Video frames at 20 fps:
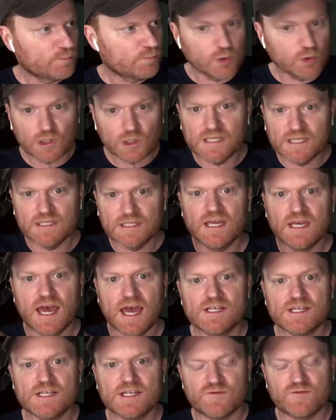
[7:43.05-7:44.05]
pull in
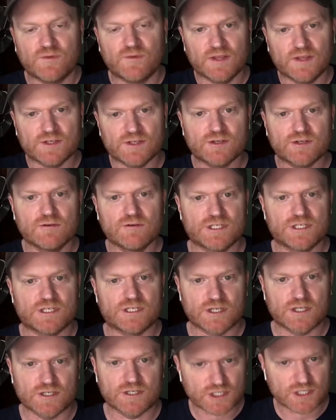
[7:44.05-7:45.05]
gas from other
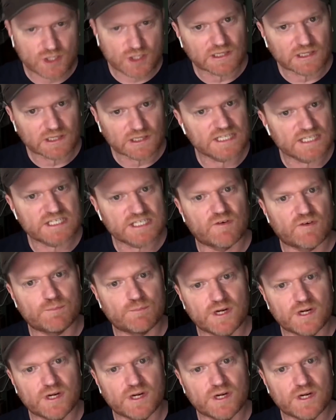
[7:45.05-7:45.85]
sources because it's got less of a